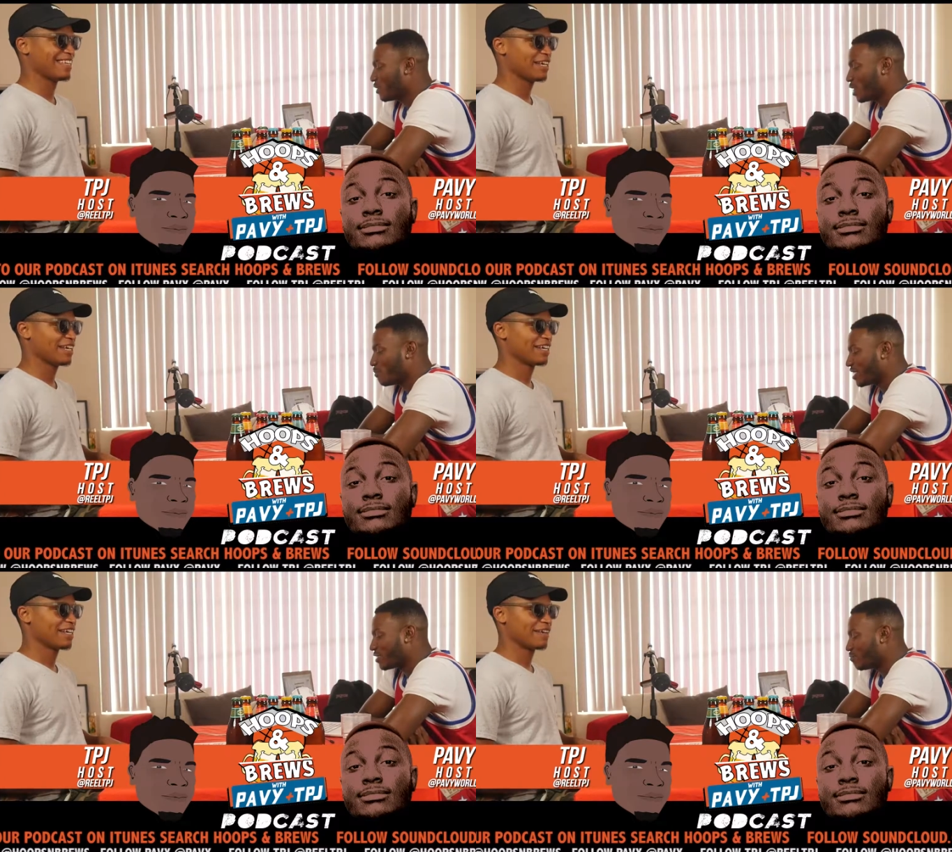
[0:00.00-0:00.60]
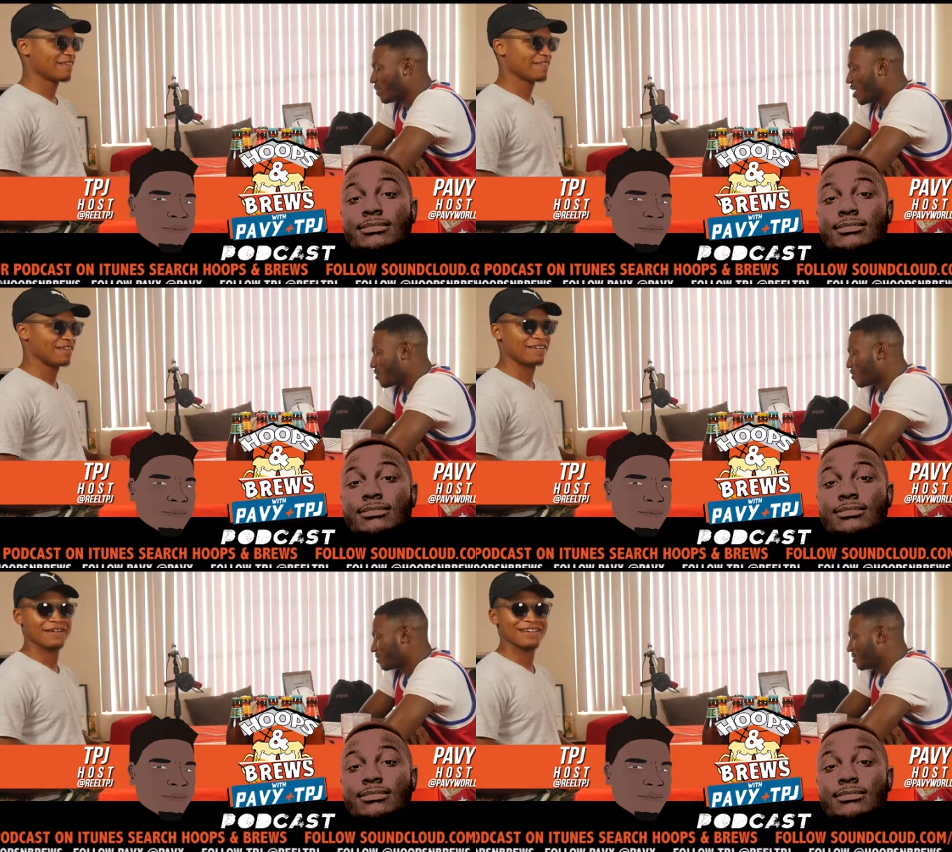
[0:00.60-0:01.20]
Speaker 1: We're about to
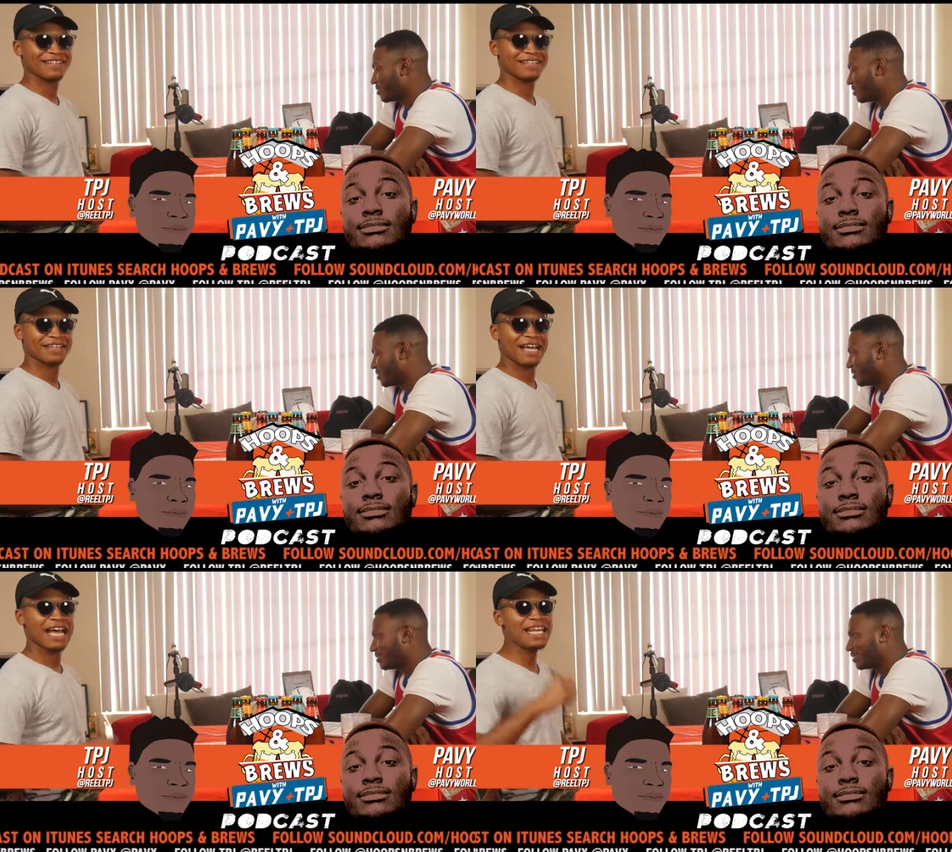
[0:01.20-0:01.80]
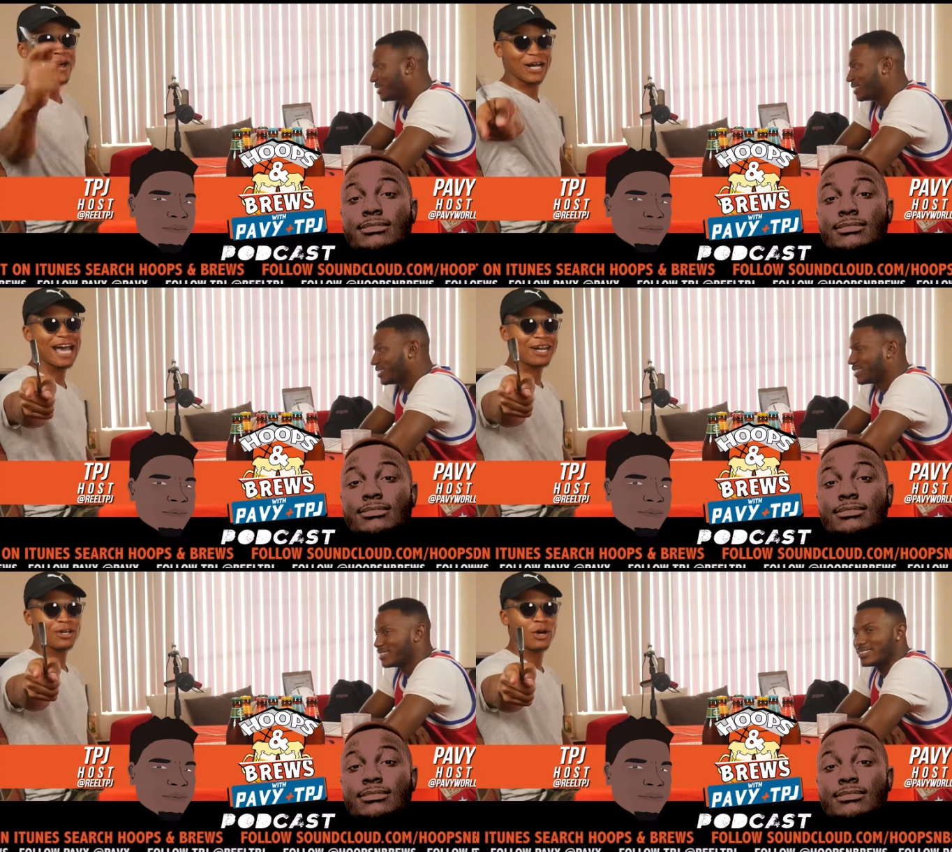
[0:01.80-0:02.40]
blow. Now I
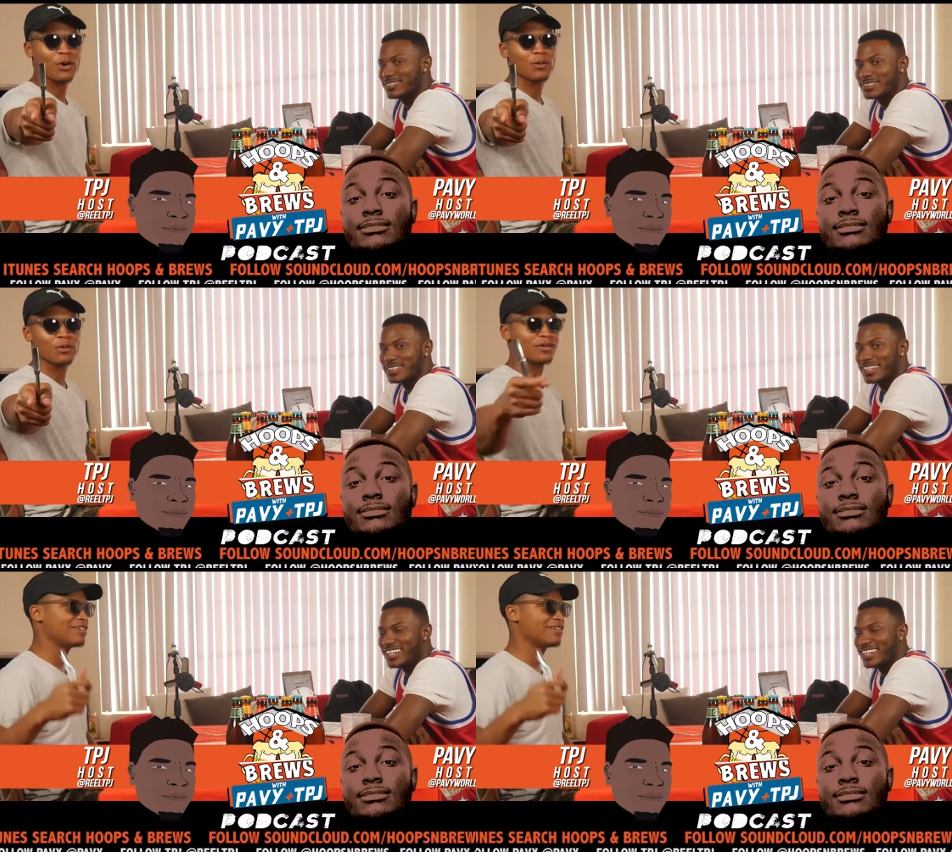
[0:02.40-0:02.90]
gotta go.